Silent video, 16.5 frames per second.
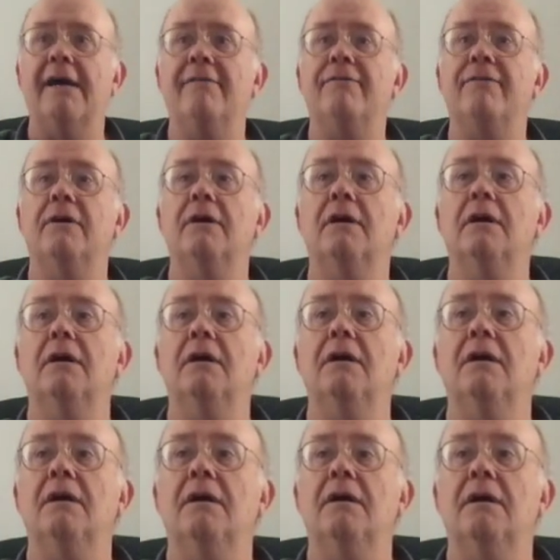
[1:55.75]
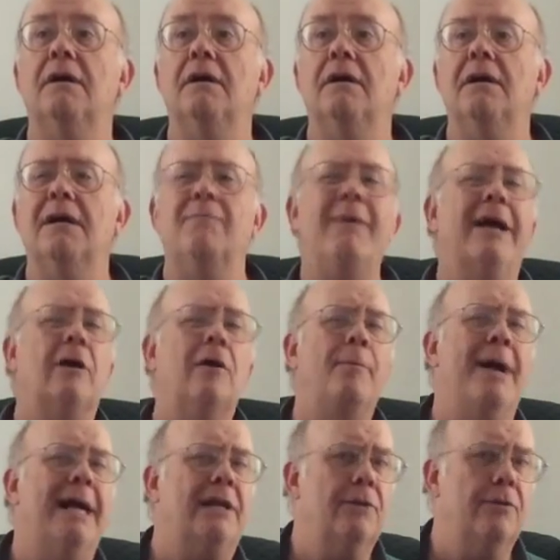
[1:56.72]
It might
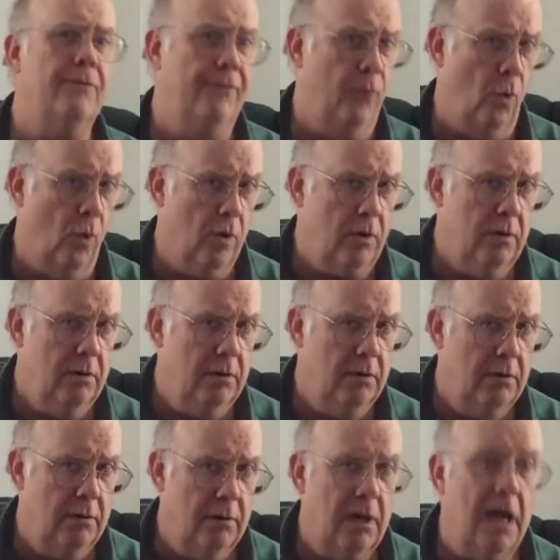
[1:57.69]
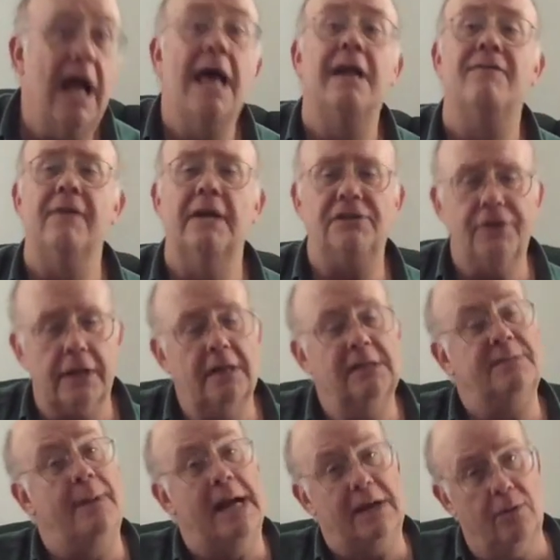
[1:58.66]
go back to the 4, and eventually
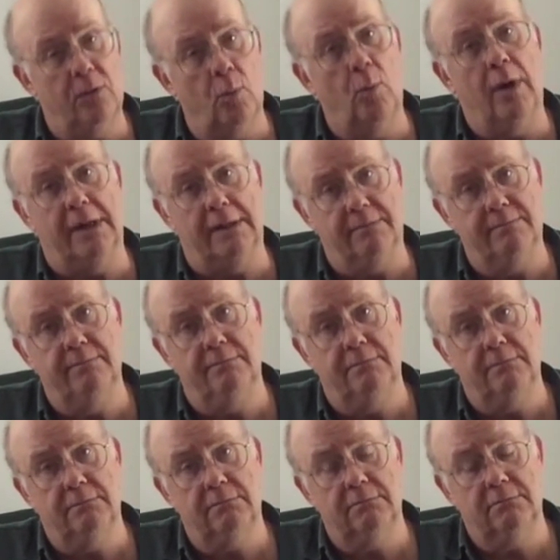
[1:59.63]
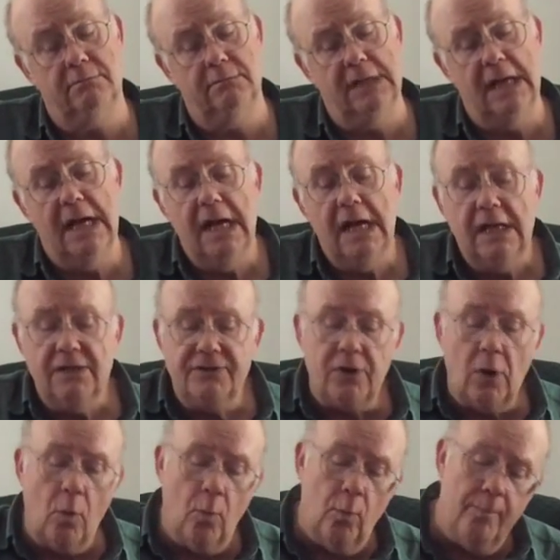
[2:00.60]
comes back to the 1.
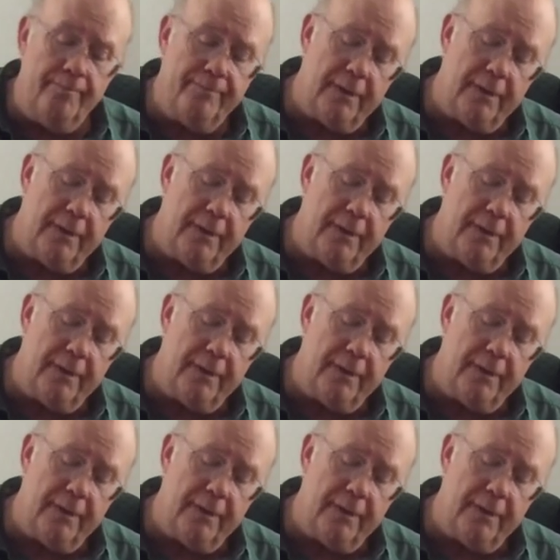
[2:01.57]
So